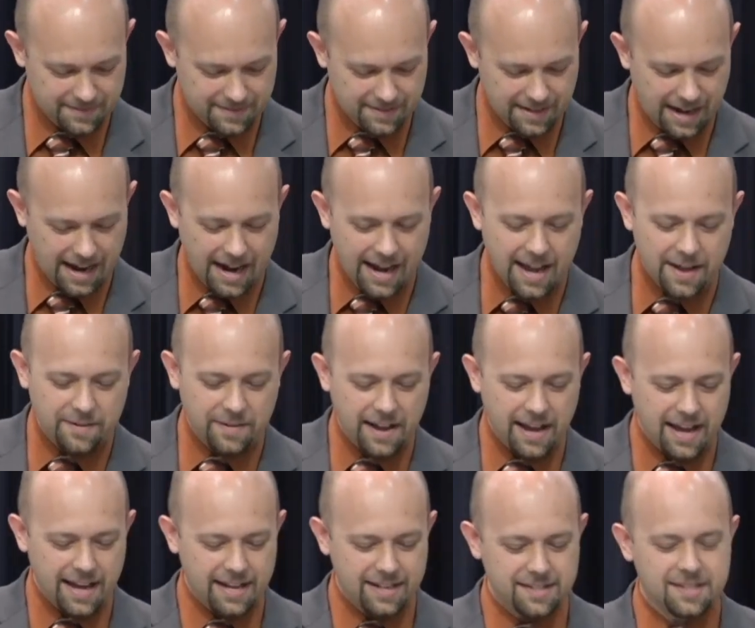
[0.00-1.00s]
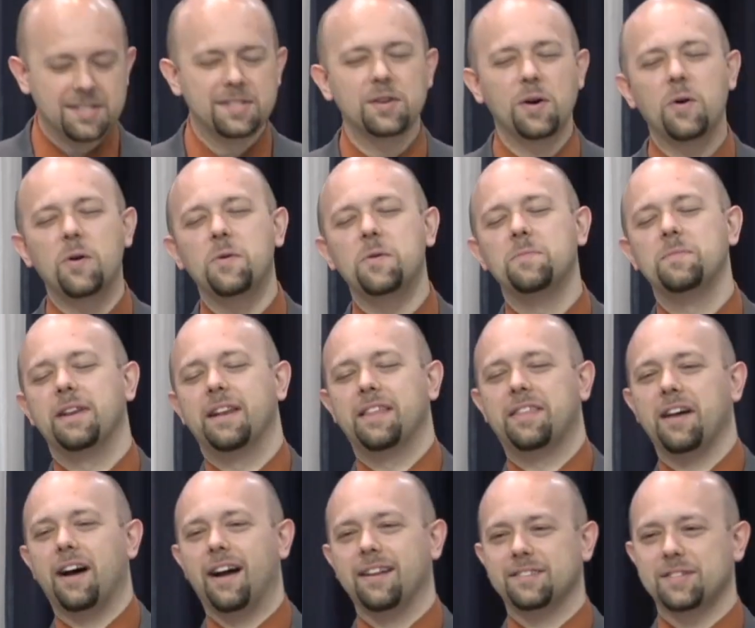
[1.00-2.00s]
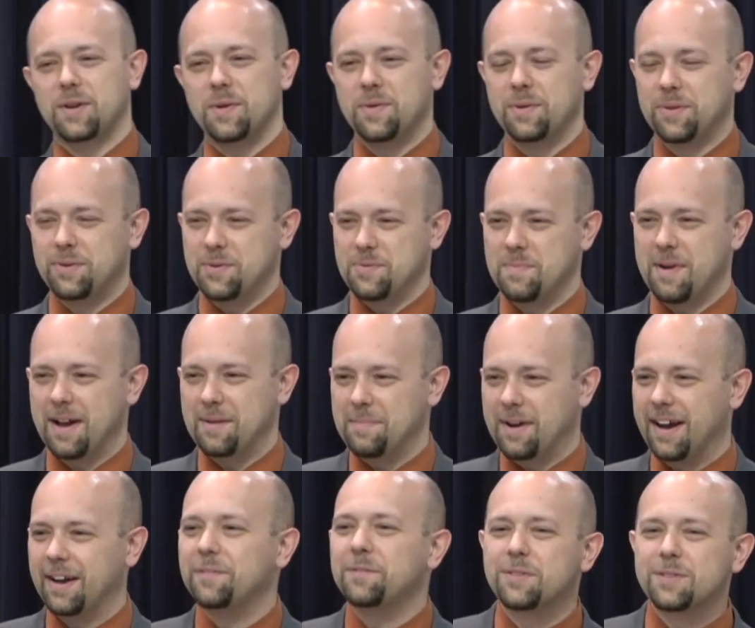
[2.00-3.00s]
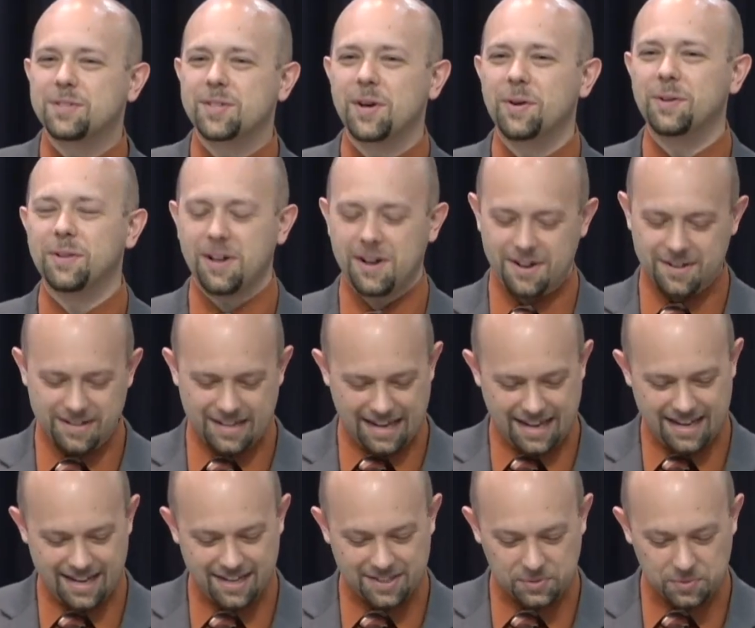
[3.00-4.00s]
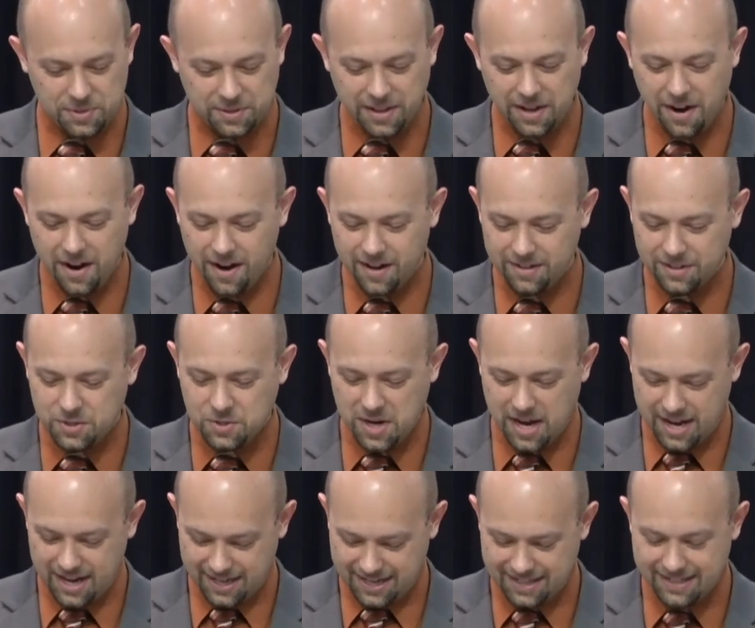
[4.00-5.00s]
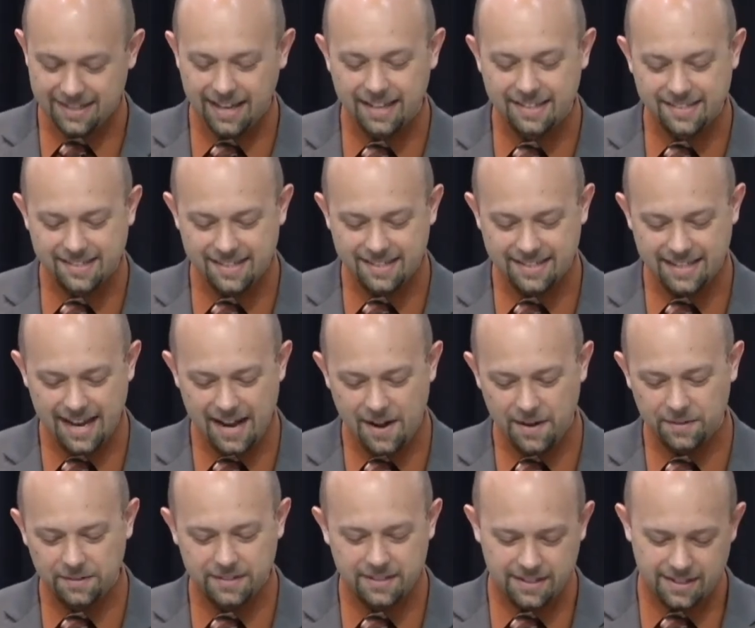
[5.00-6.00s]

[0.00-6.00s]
I have had so many thoughts going through my mind for so long, and it's really hard to try to condense it down